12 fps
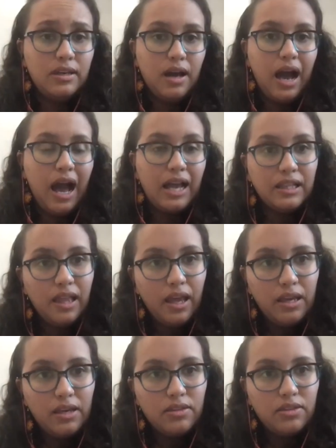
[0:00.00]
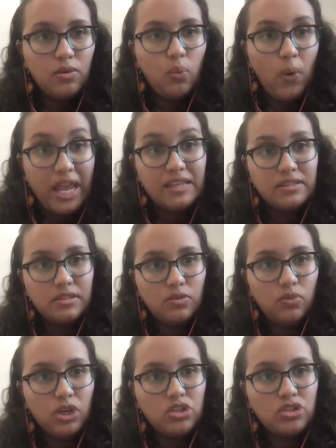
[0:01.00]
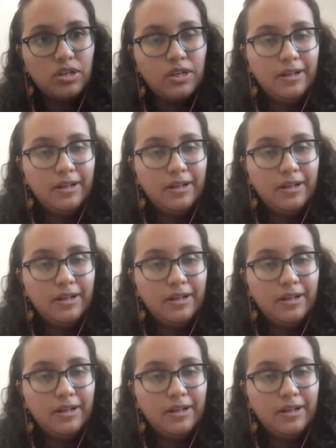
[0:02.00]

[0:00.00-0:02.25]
highlight the ways in which